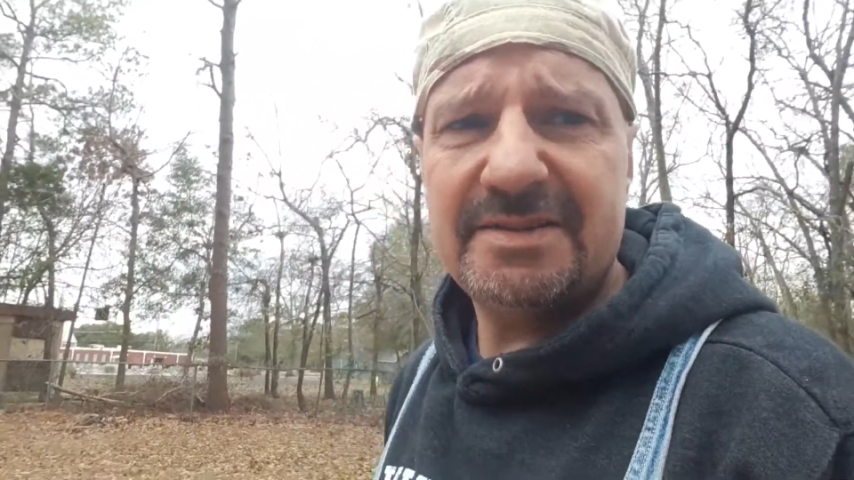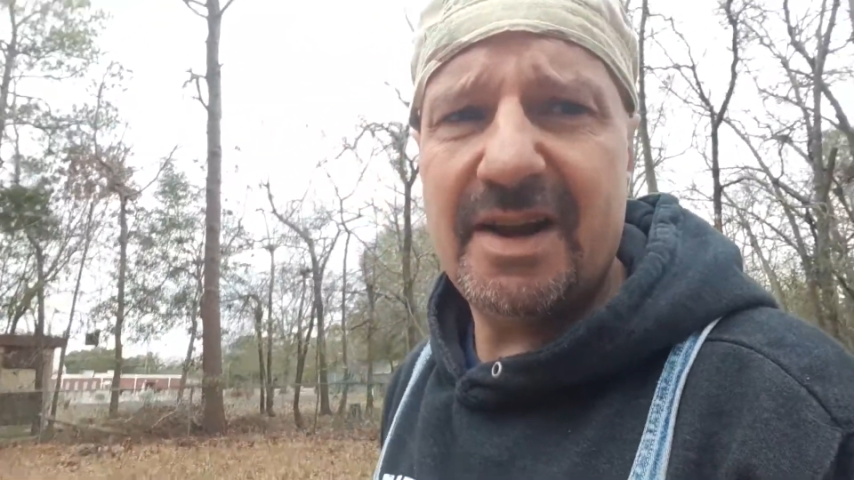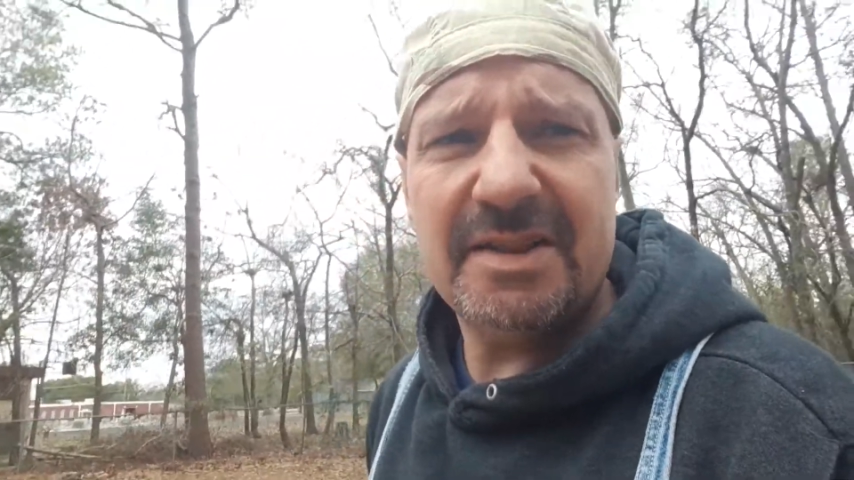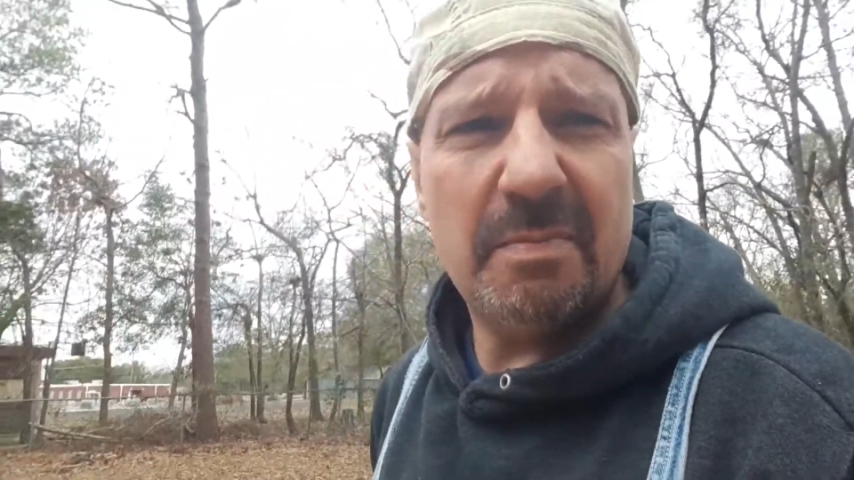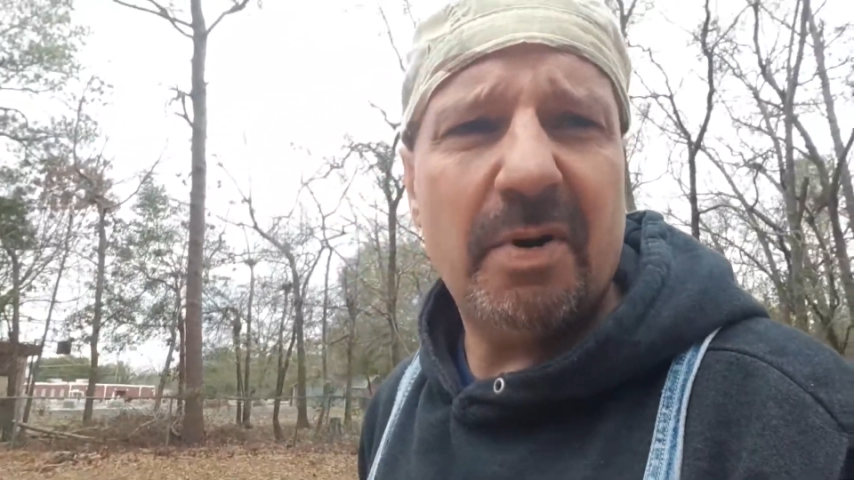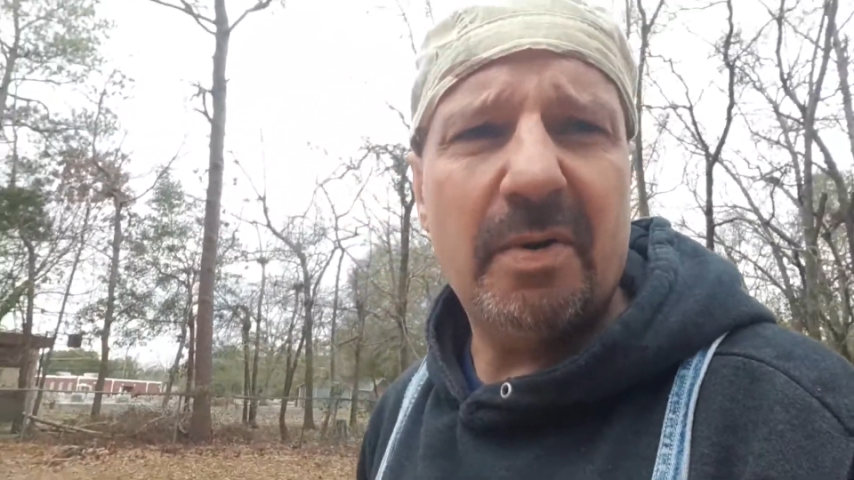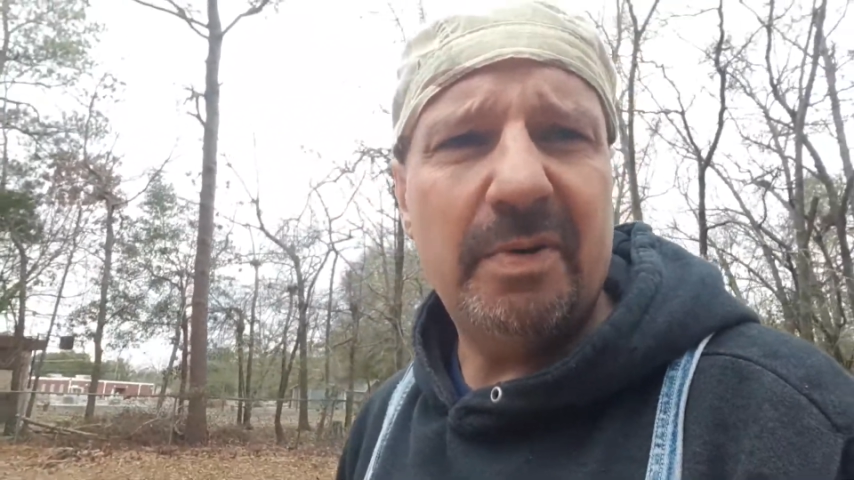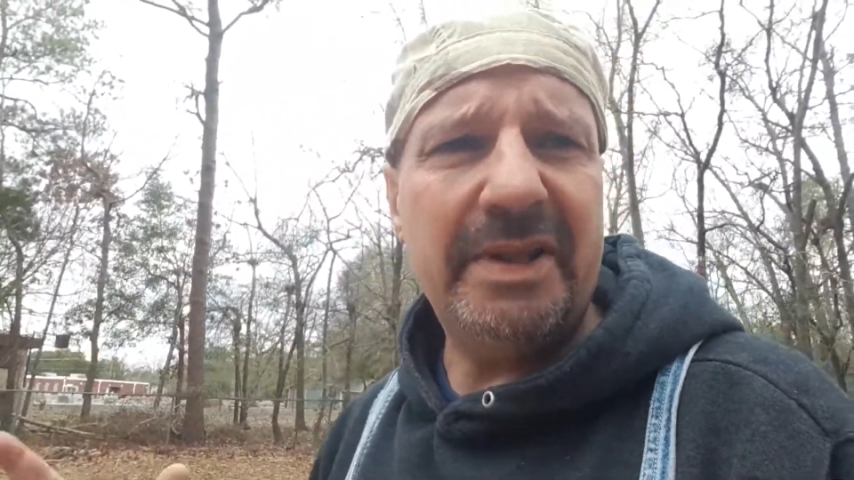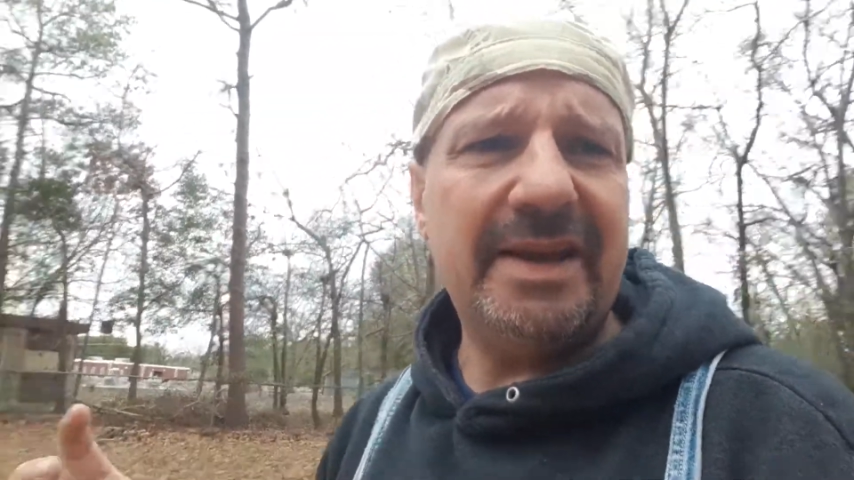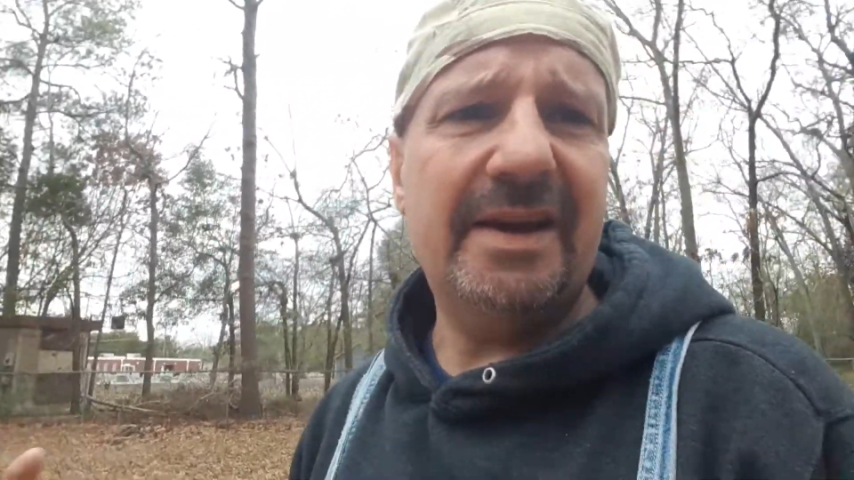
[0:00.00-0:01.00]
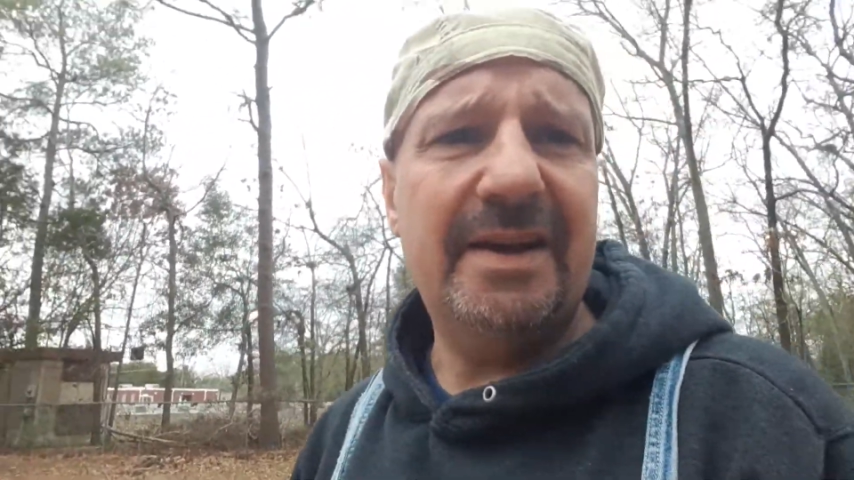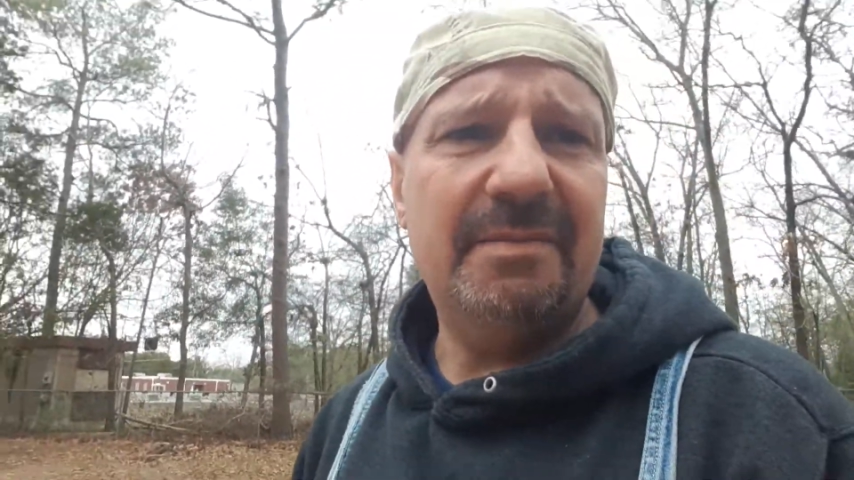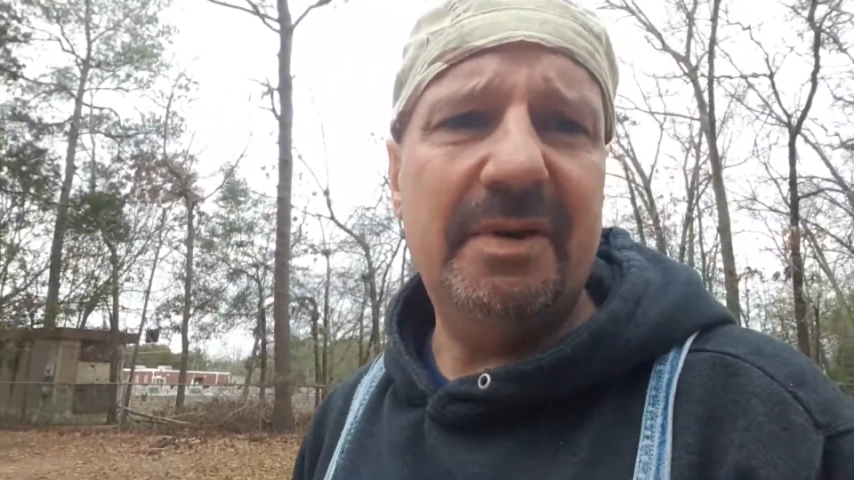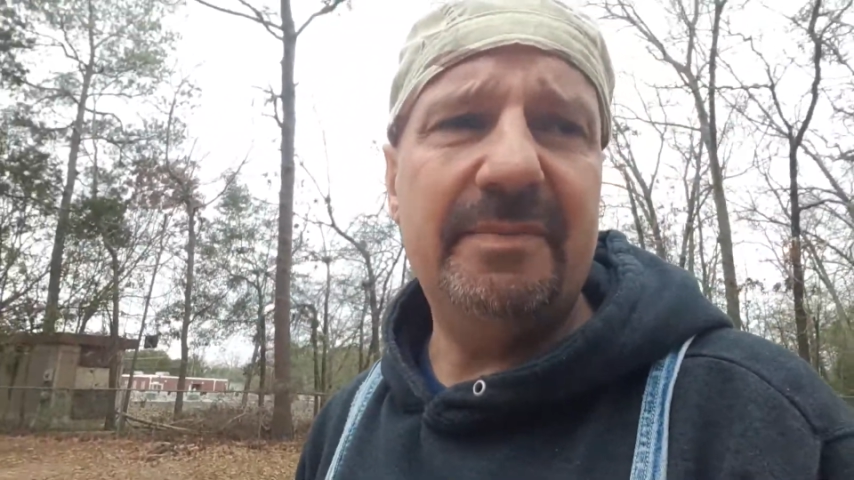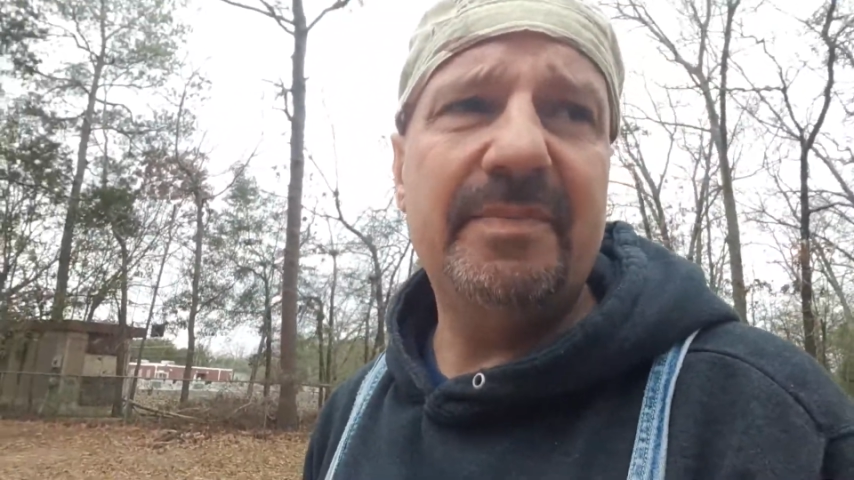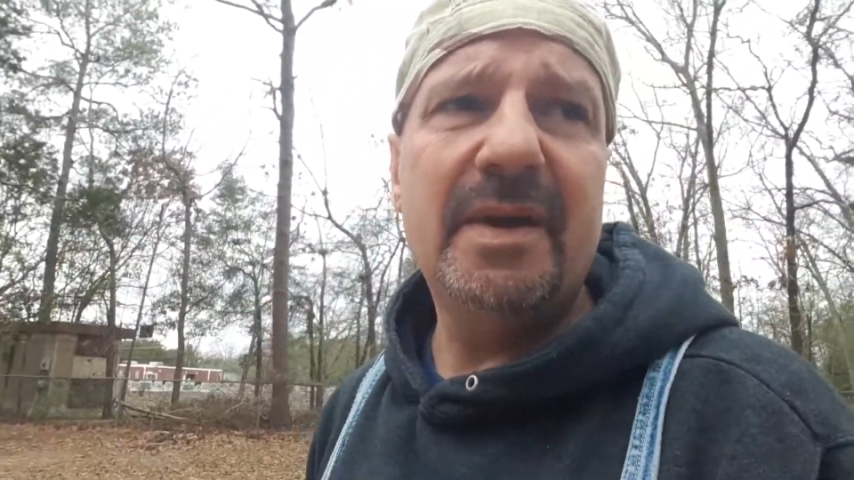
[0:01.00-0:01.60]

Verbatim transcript: not the purpley kind, but